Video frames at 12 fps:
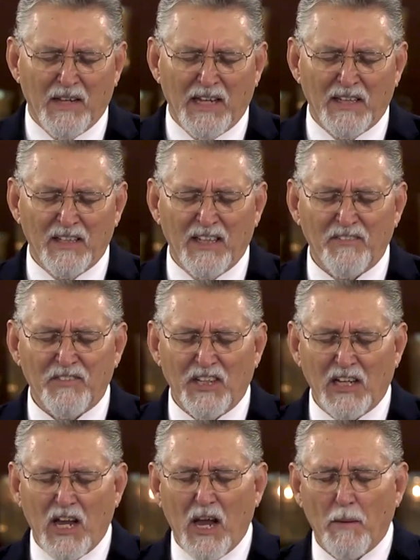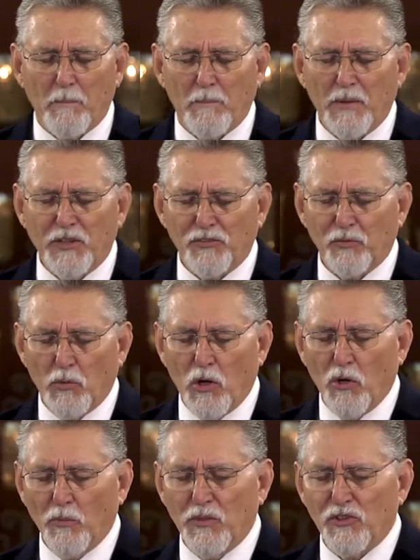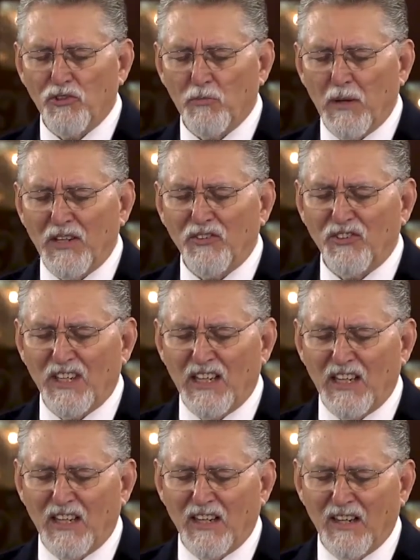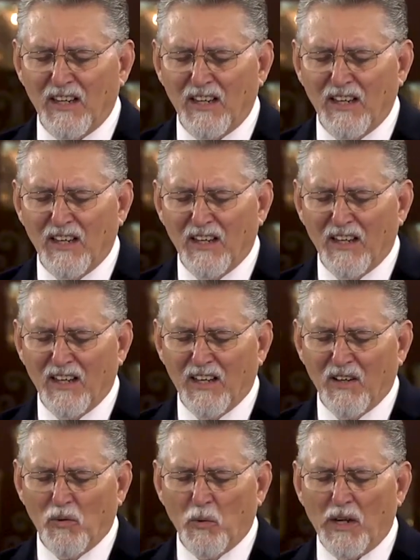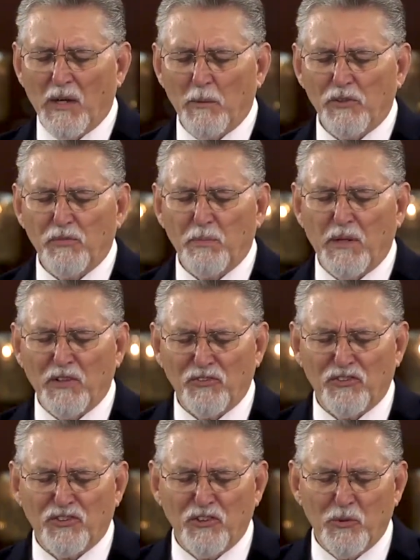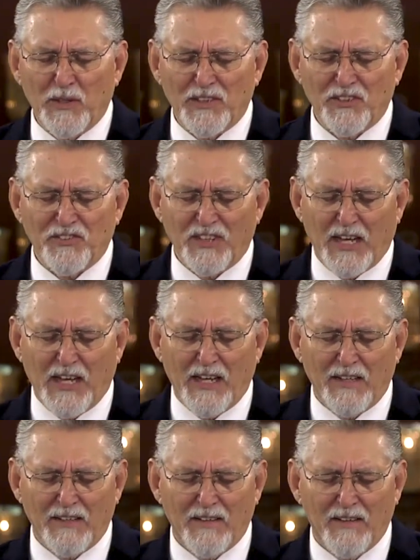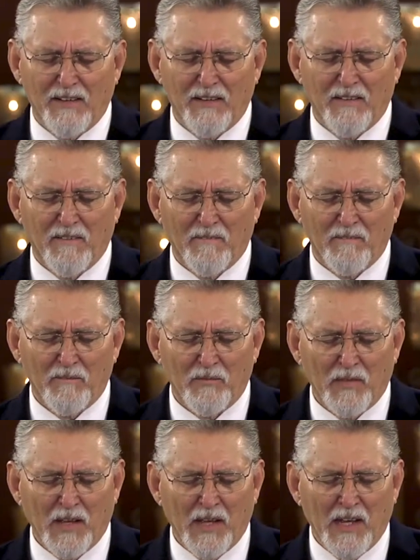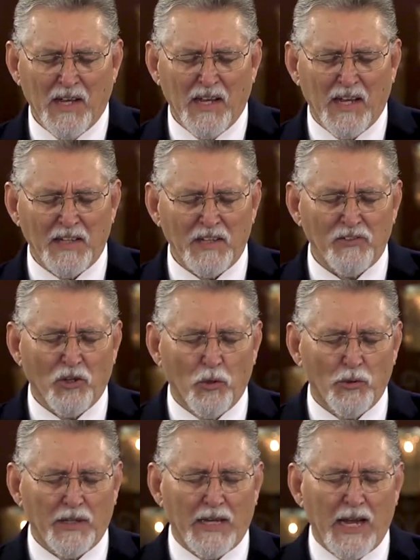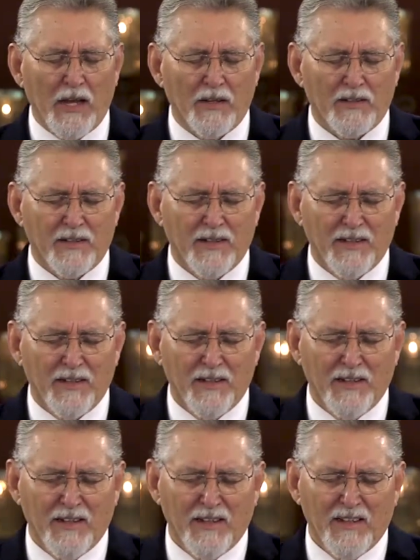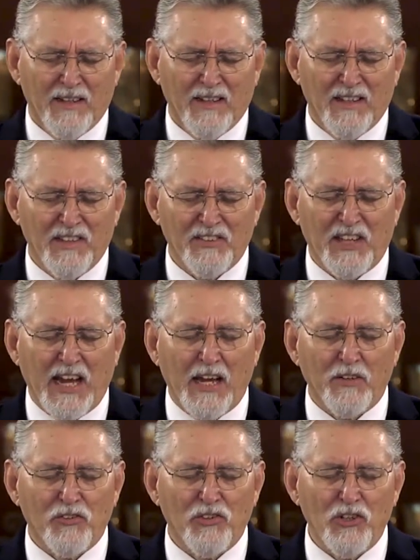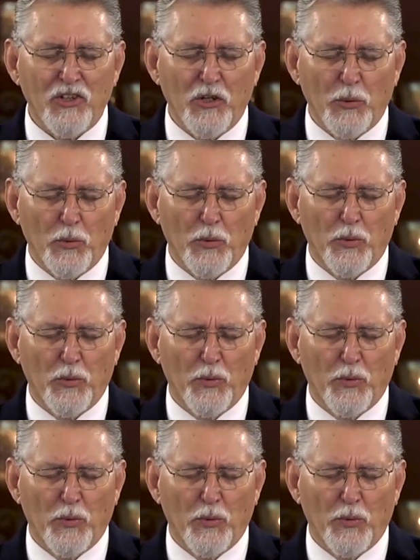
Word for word: and lifting up his robe that you may see where he was pierced through in the side, and he's holding out his hands to you,